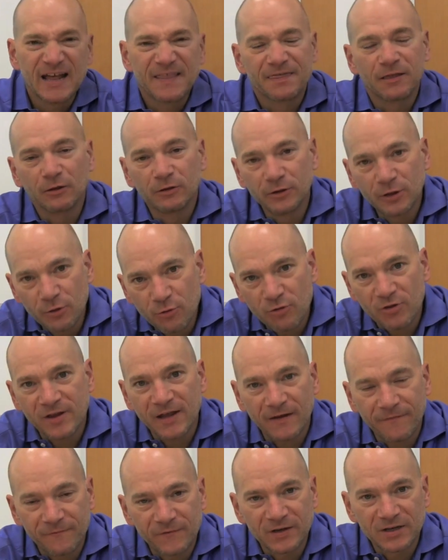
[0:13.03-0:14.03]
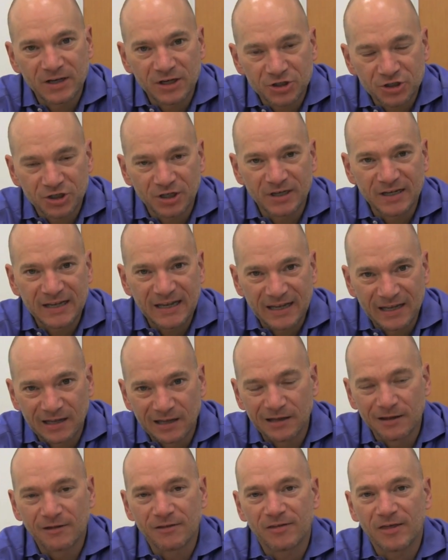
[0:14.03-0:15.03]
The loose definition
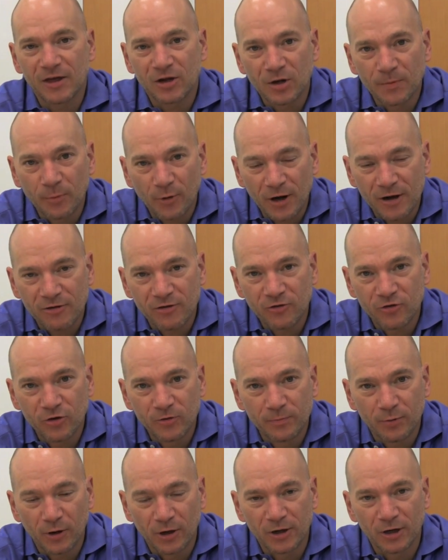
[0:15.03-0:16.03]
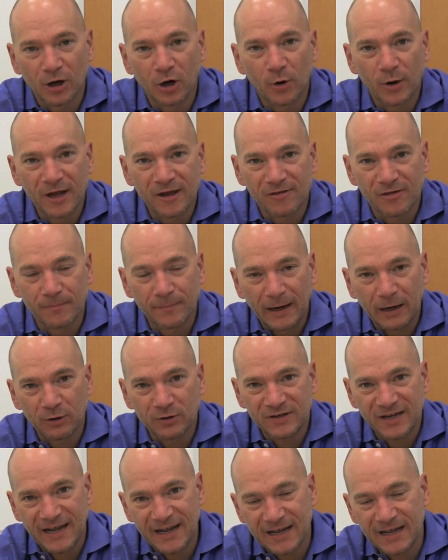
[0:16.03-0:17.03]
is Enterprise 2.0 is
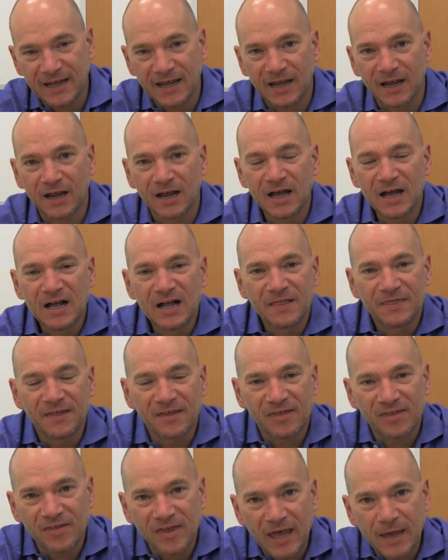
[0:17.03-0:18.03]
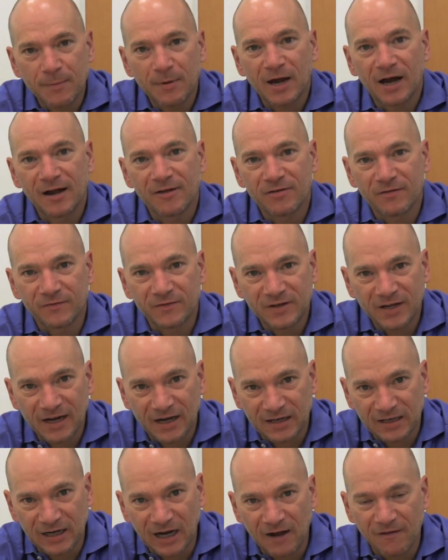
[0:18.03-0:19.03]
about taking the same kinds of
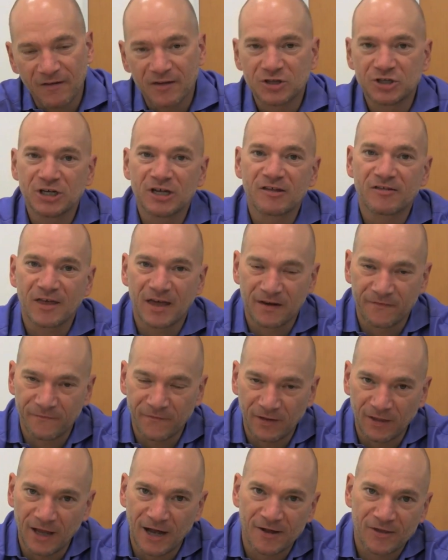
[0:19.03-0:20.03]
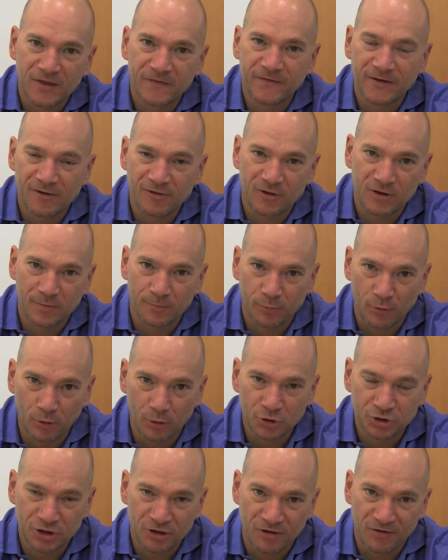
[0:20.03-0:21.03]
technologies and philosophies and
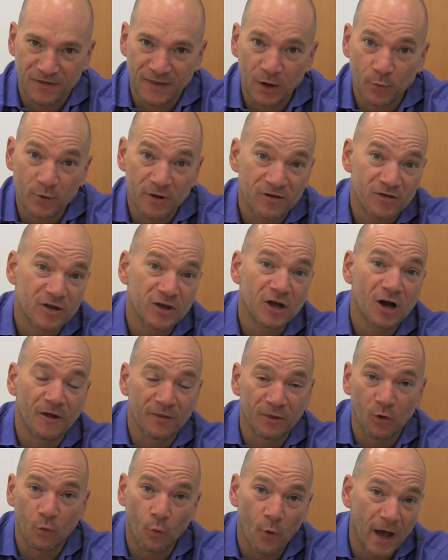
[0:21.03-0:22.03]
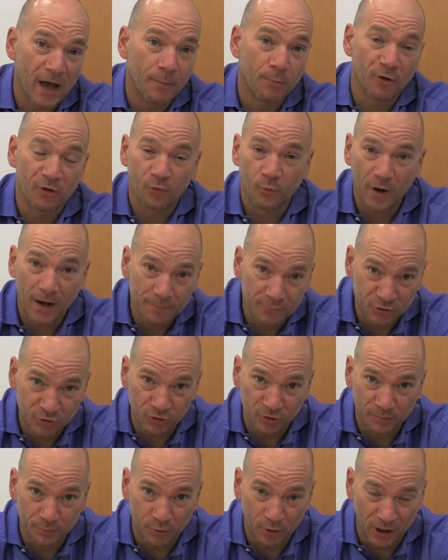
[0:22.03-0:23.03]
approaches that we see on the web with Web
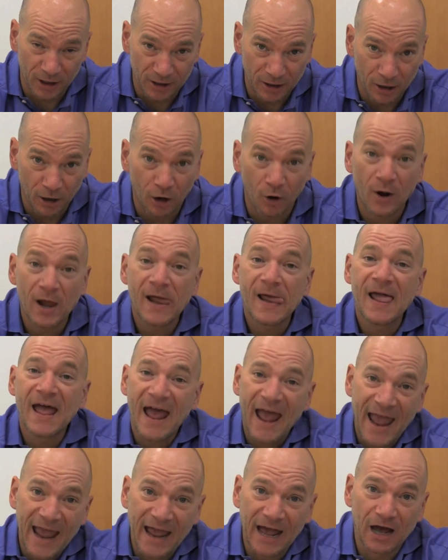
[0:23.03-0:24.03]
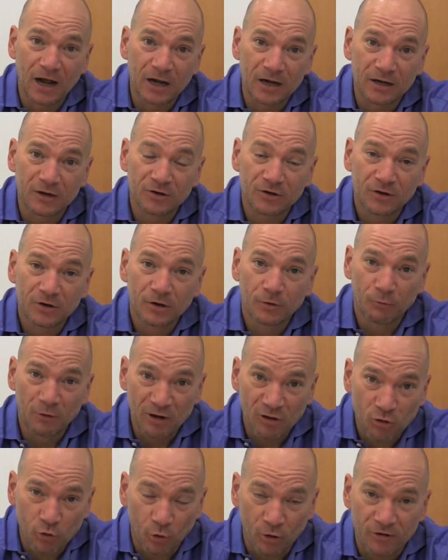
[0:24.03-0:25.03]
2.0 and
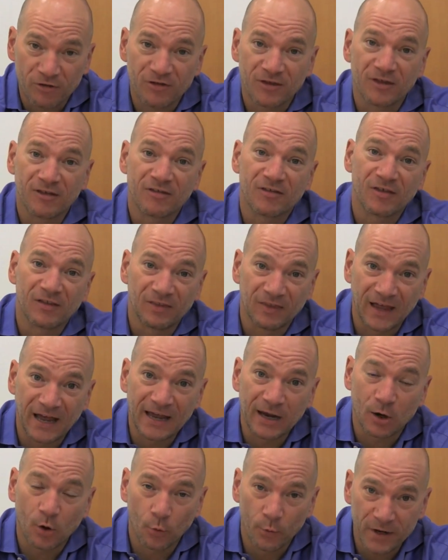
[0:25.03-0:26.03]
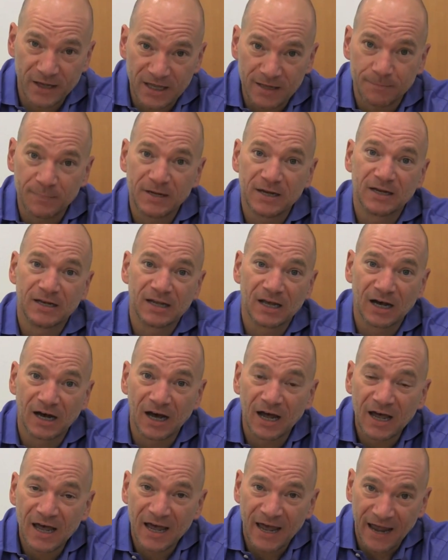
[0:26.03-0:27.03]
resources like
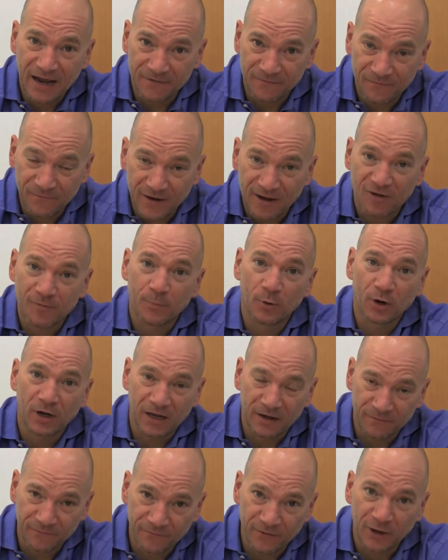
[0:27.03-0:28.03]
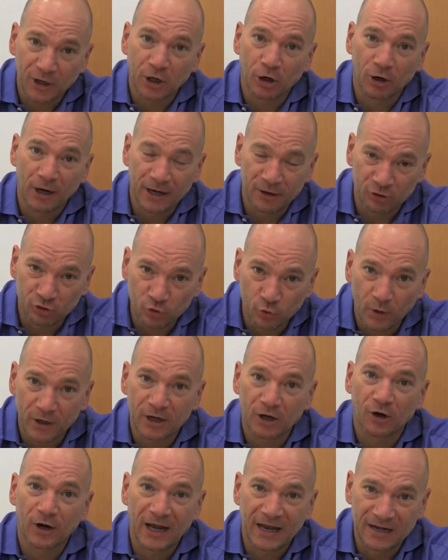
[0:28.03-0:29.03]
Wikipedia and Facebook and Flickr and
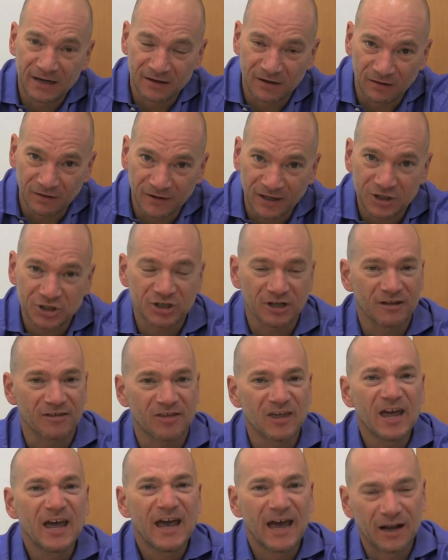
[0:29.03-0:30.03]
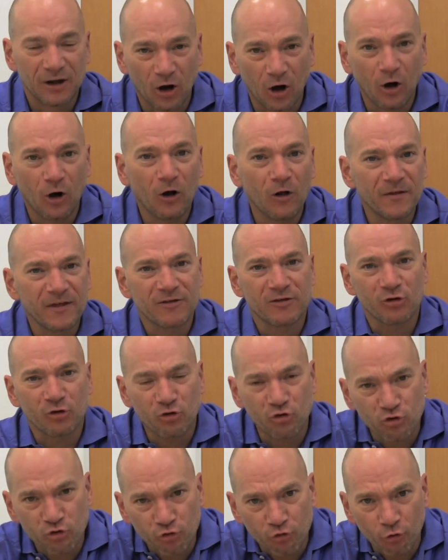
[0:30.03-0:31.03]
Twitter and Delicious and all these
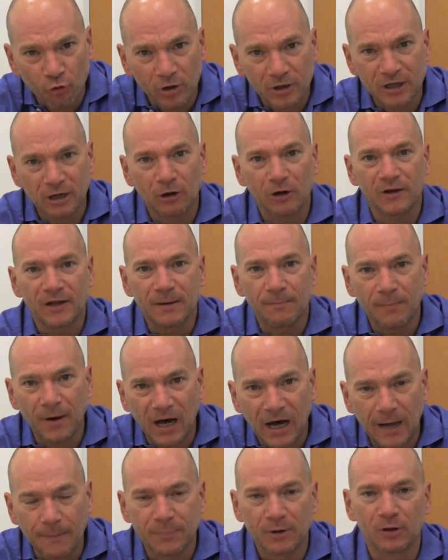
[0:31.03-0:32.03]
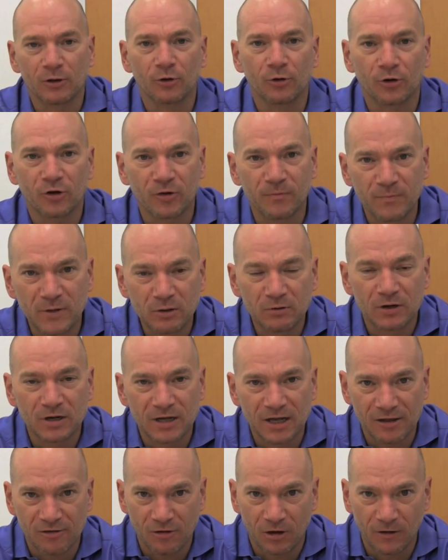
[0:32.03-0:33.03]
extraordinarily popular
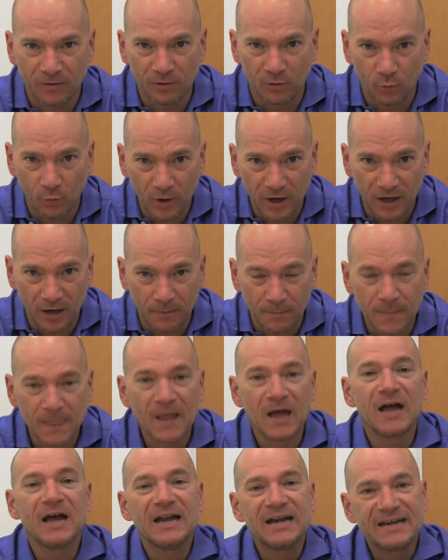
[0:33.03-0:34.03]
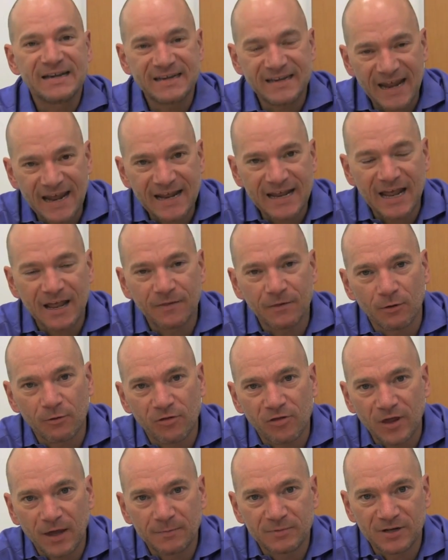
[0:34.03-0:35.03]
communities on the web, taking
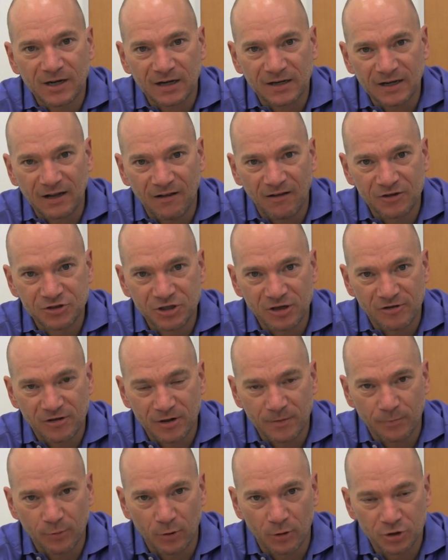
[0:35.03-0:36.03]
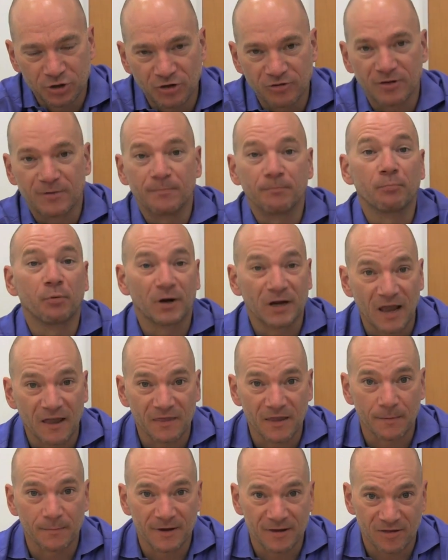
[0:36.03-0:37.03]
those same technologies and approaches and
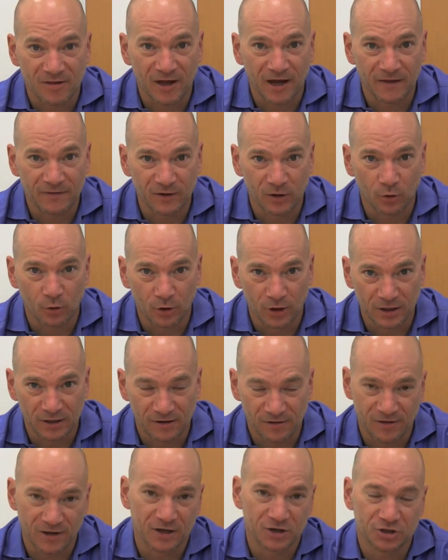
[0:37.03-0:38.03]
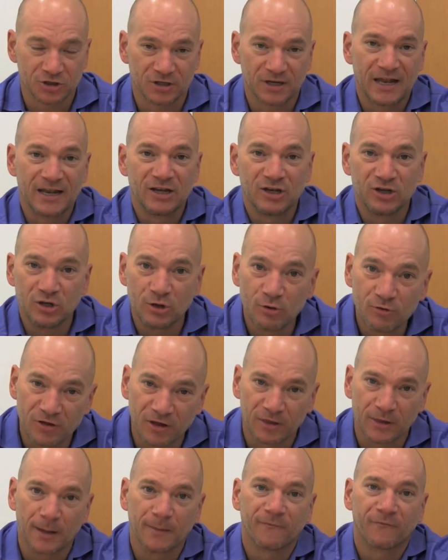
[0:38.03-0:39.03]
bringing them inside the organization and
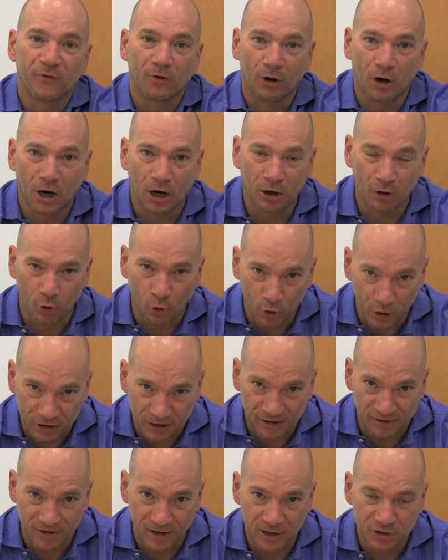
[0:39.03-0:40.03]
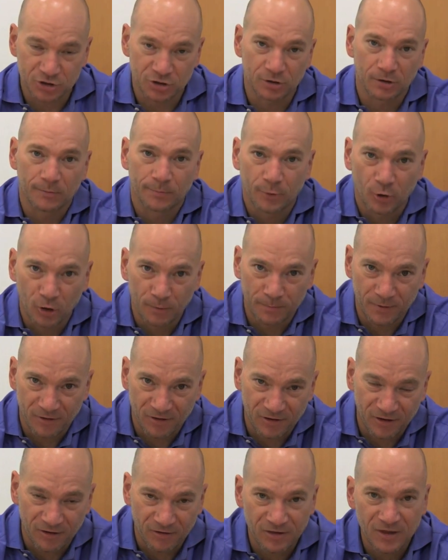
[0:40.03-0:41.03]
using them for our organizational
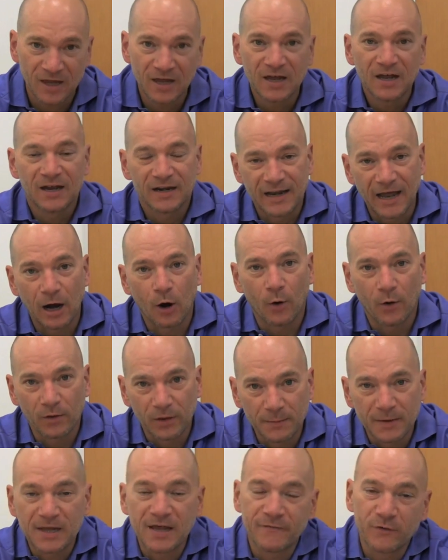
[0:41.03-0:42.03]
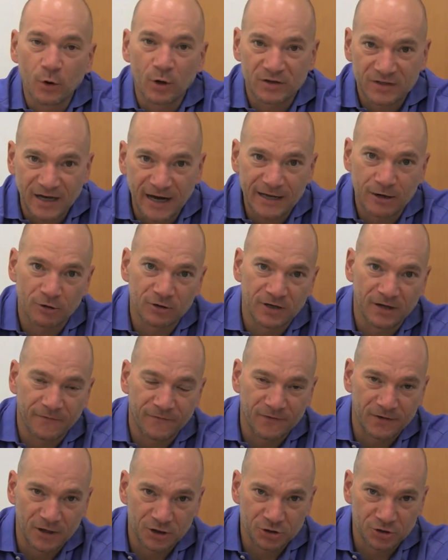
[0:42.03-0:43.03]
purposes. Now, let me give you a tighter
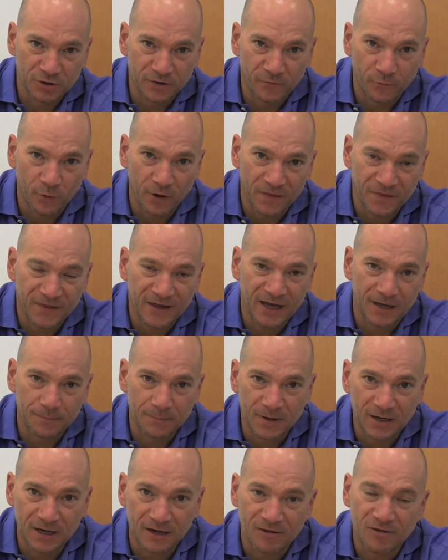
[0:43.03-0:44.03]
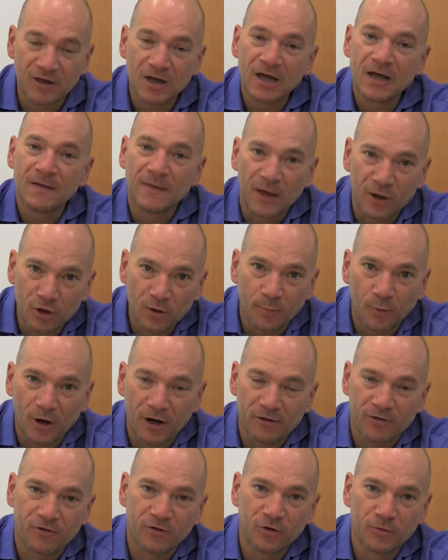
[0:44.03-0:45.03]
definition of what that means.
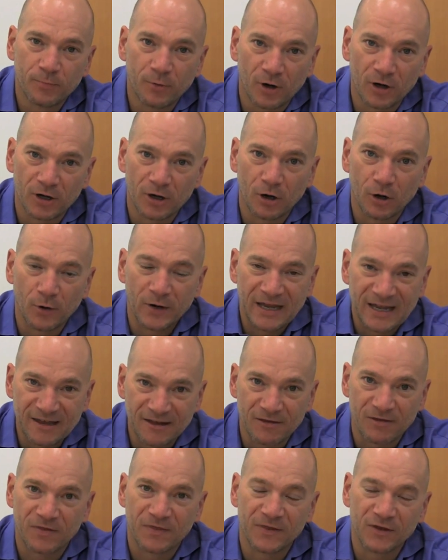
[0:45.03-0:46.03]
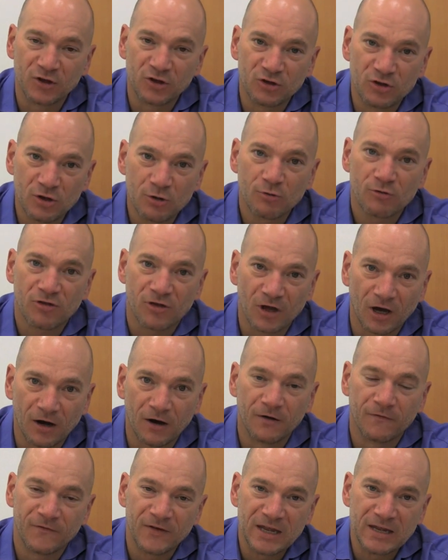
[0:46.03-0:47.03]
Enterprise 2.0 is the use
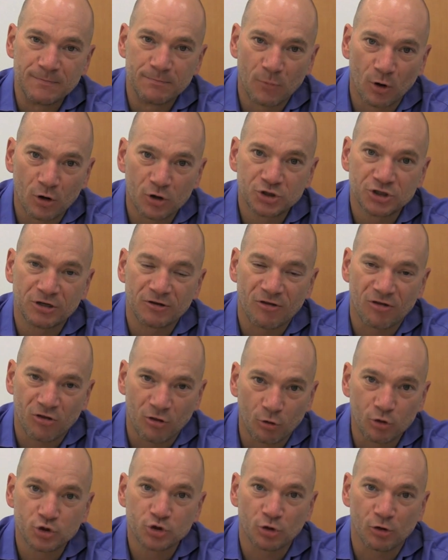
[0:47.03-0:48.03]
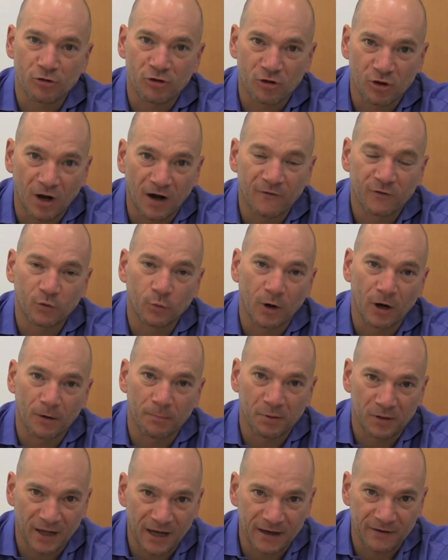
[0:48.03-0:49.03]
of emergent social software
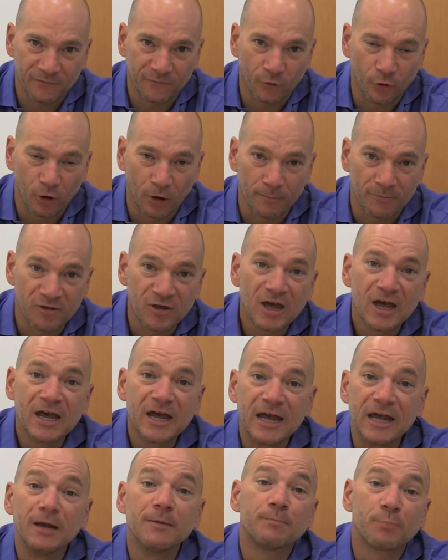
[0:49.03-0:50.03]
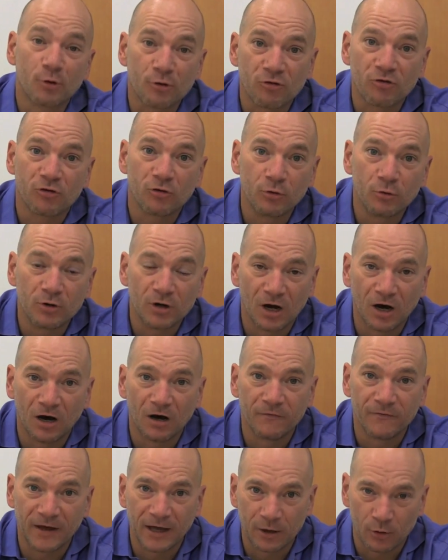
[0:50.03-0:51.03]
platforms in pursuit
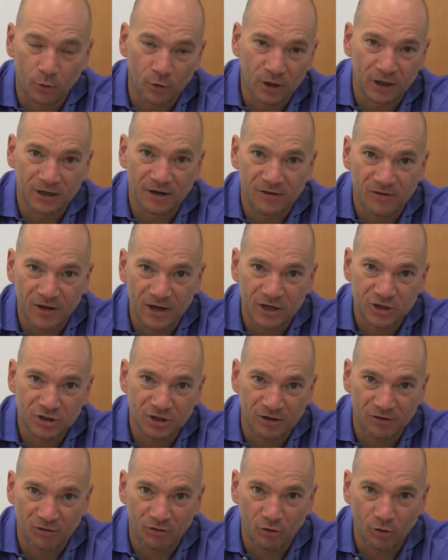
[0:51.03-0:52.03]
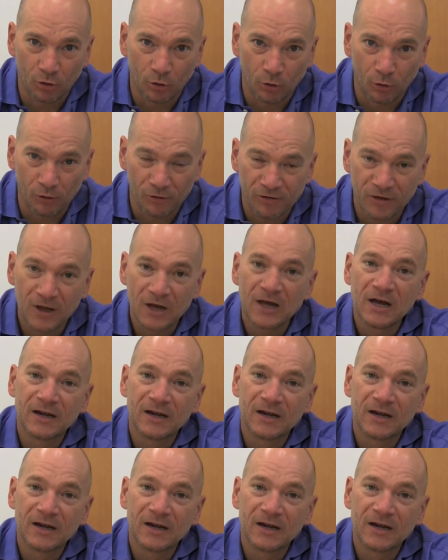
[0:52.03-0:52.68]
of an organization's goals.